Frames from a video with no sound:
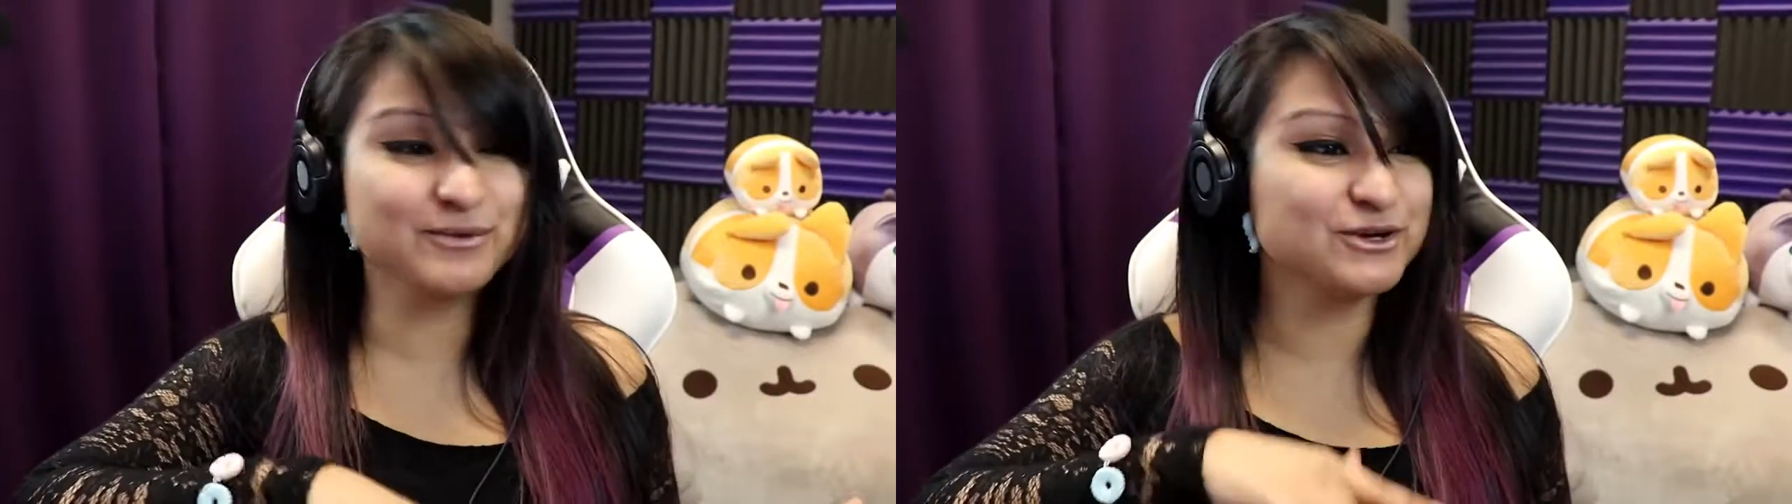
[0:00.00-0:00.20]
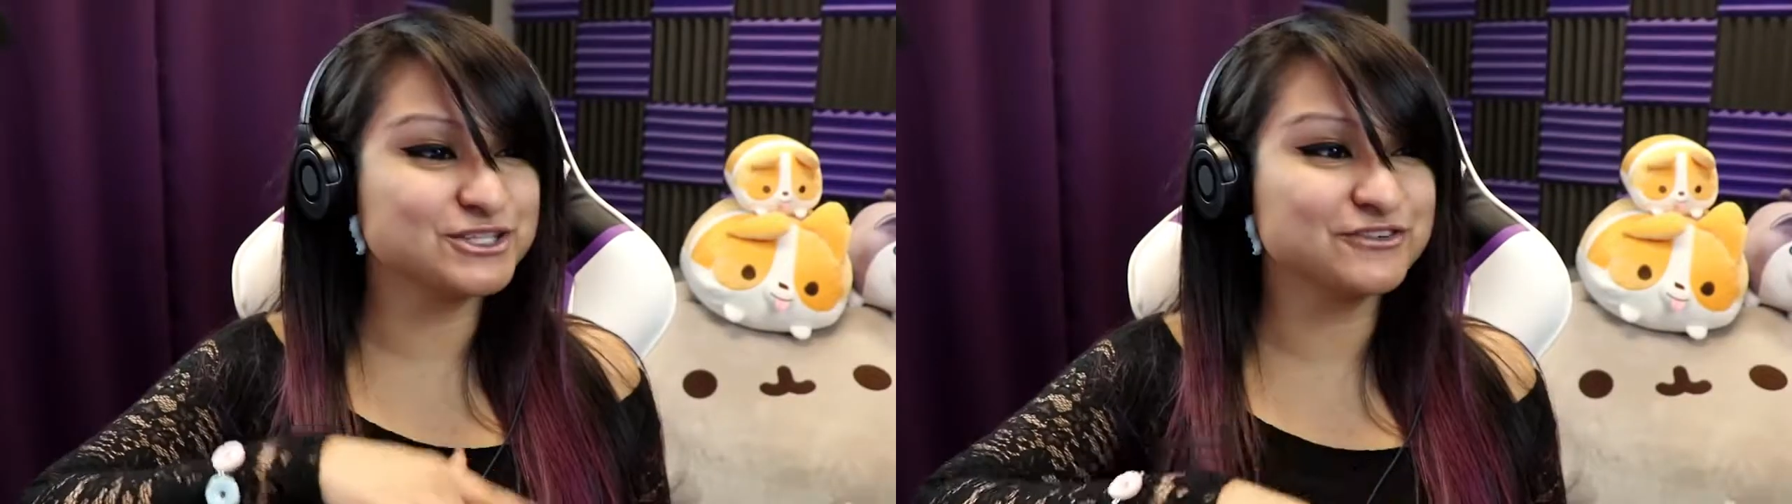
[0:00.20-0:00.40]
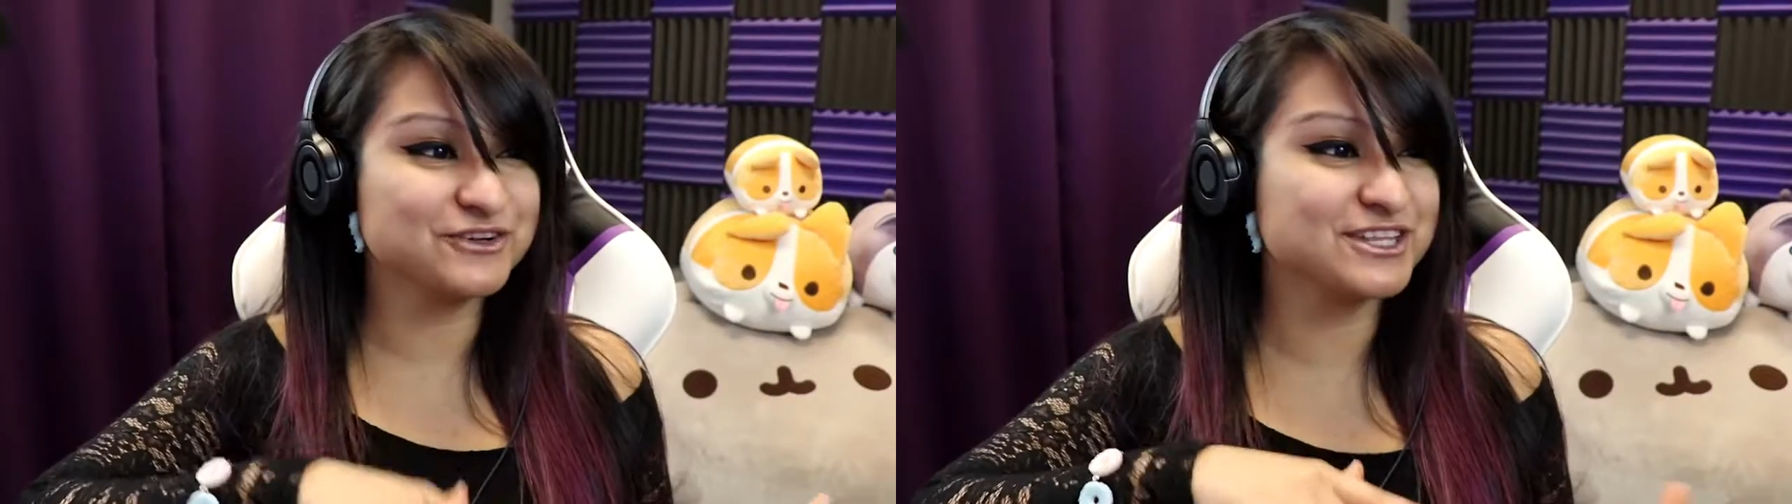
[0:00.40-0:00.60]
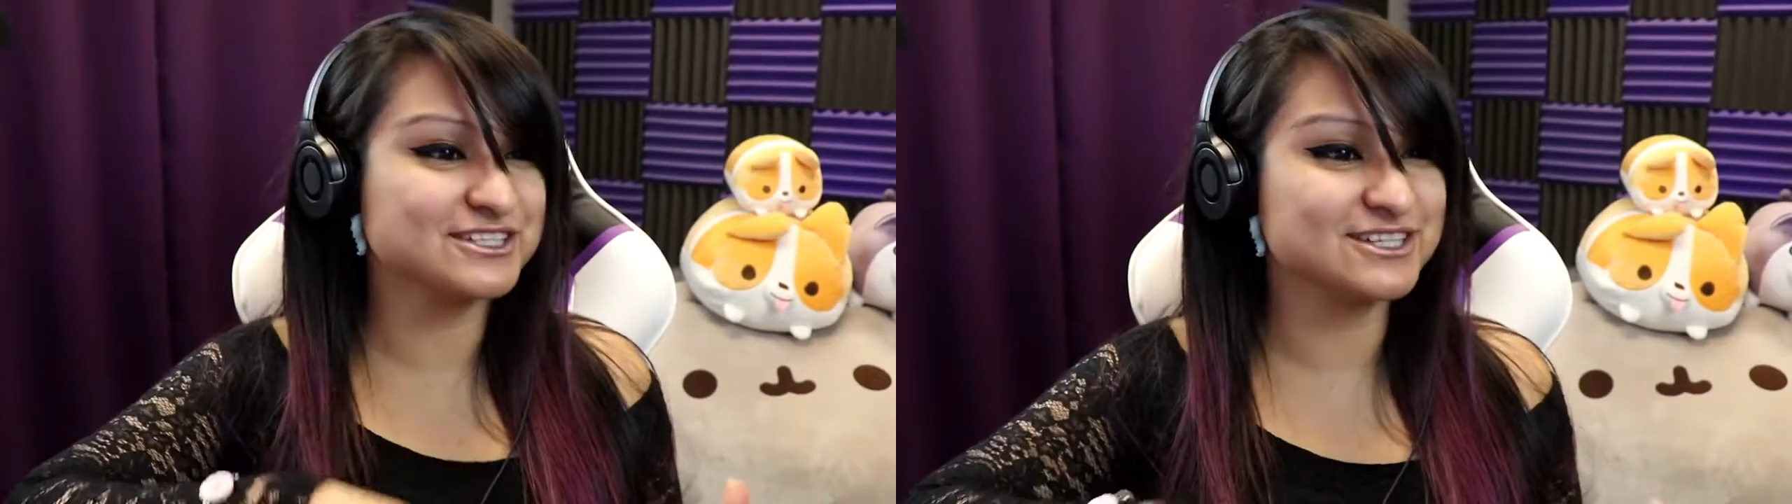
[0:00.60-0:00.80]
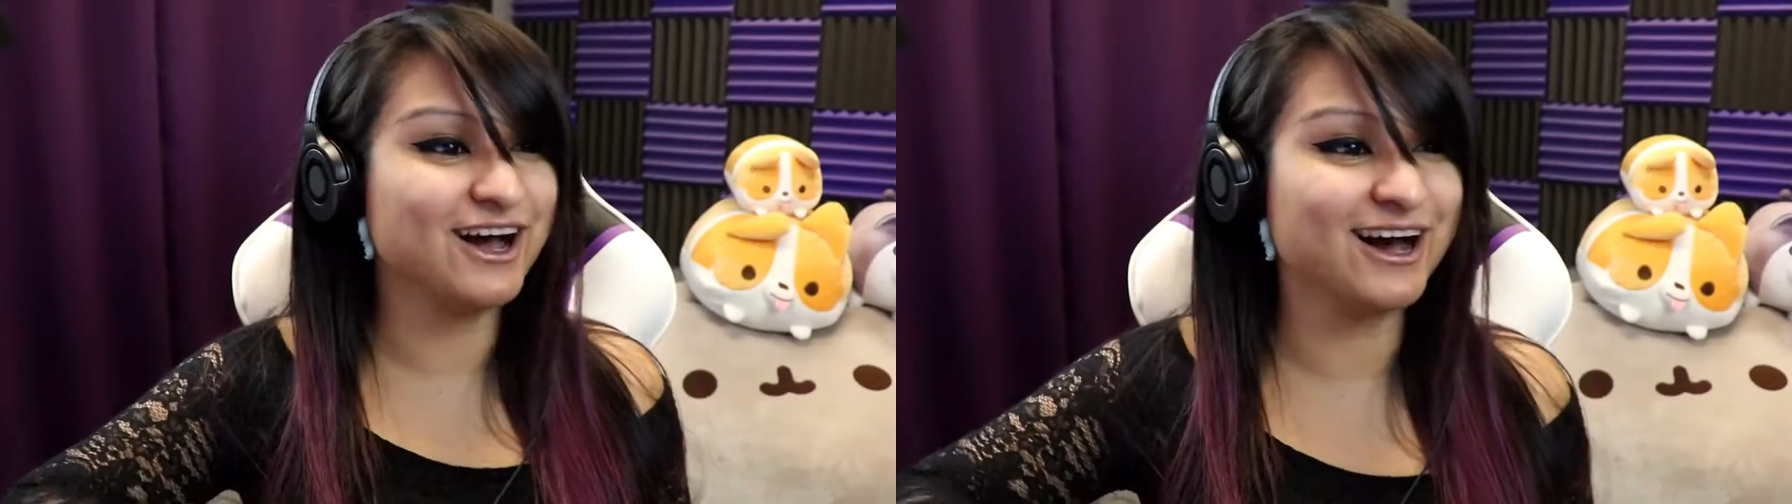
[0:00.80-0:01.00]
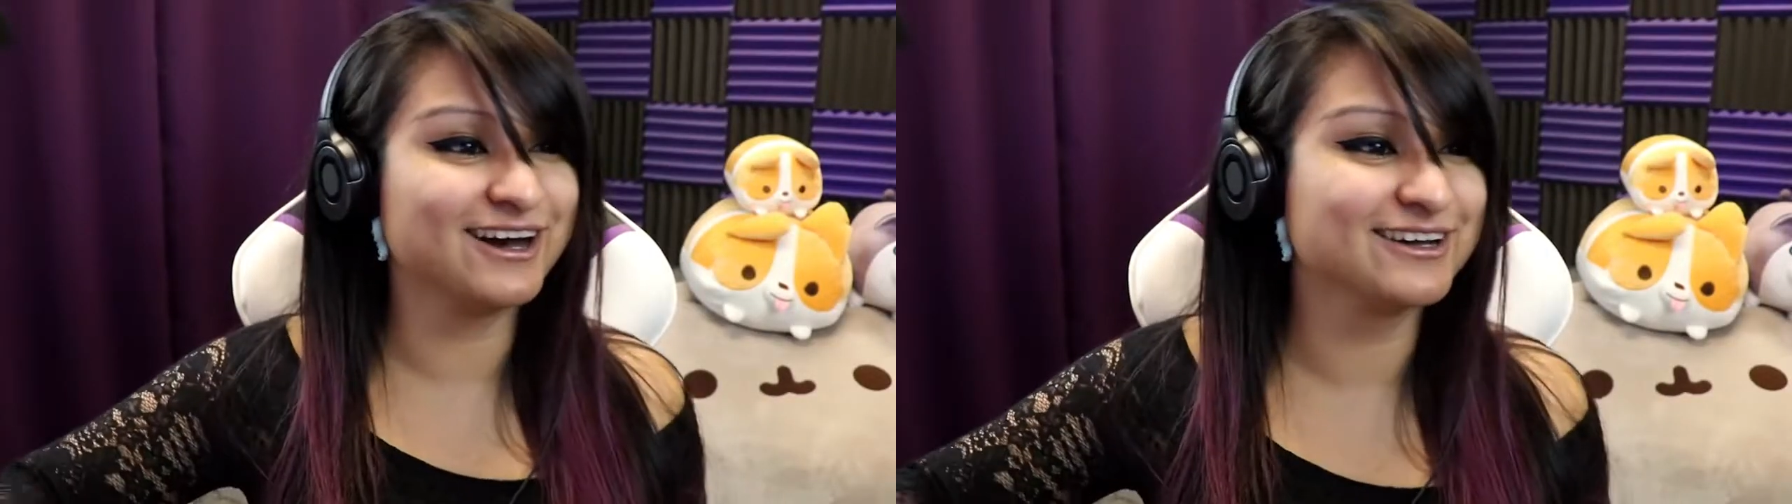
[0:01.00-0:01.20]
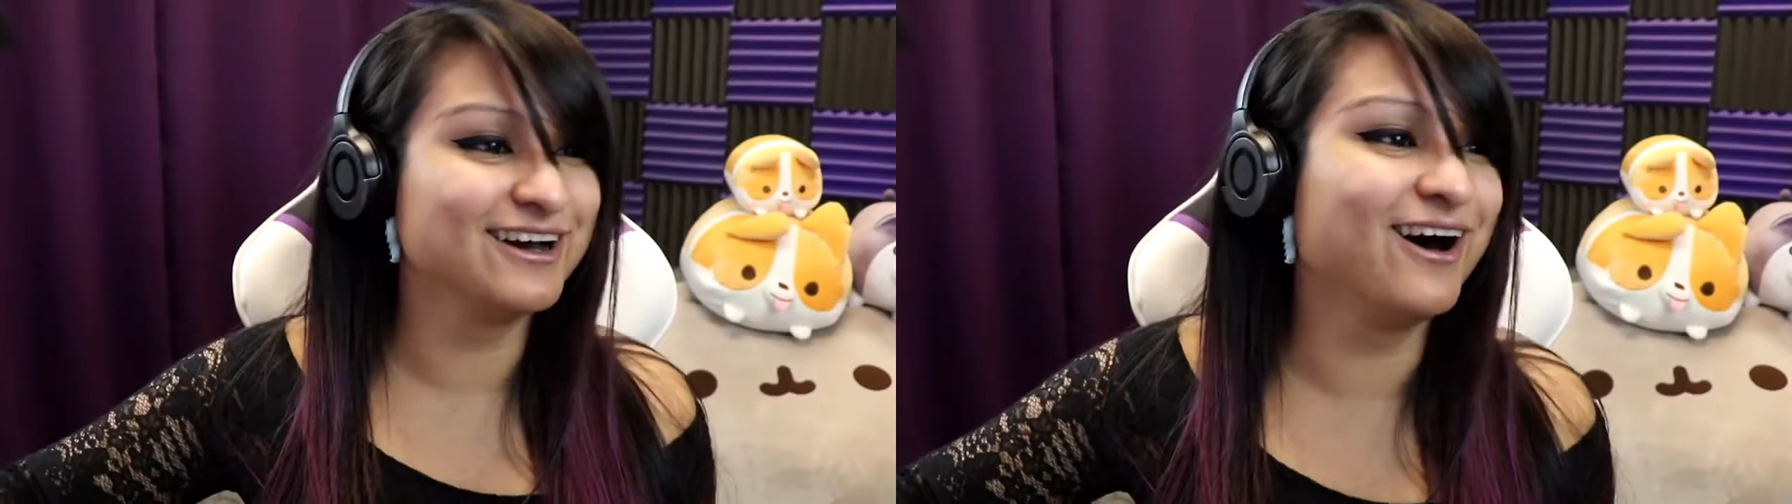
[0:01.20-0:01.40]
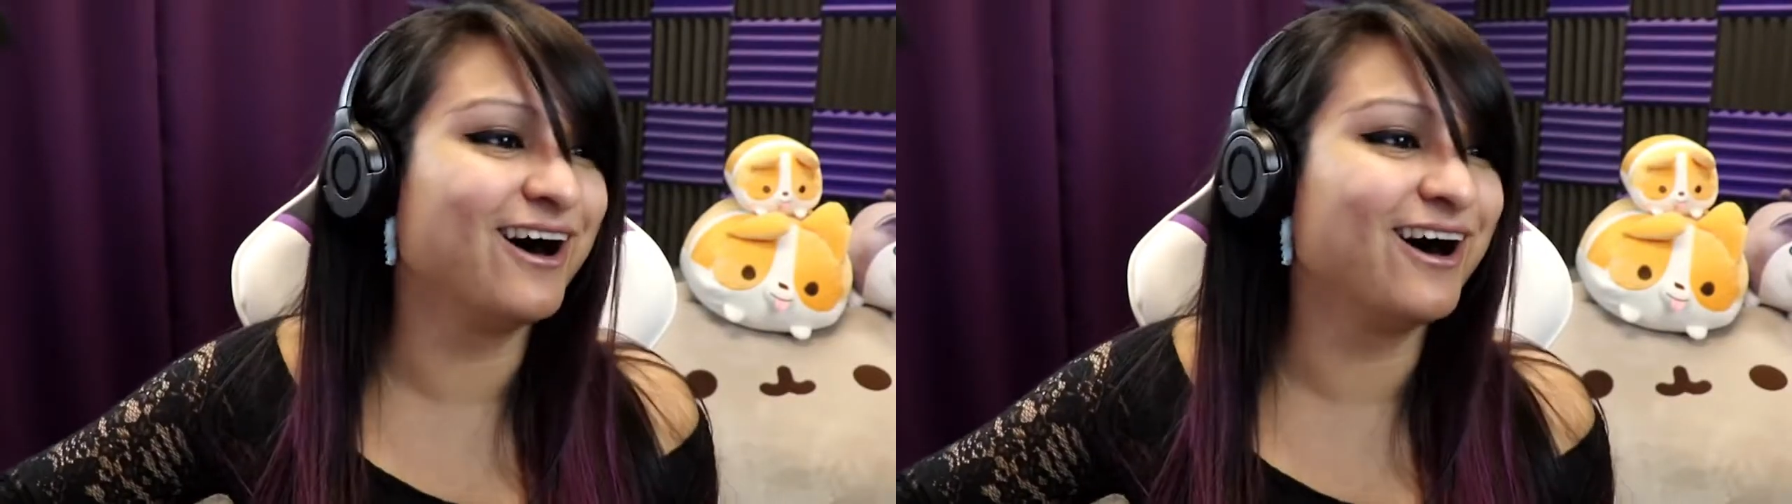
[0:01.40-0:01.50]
motion for this song.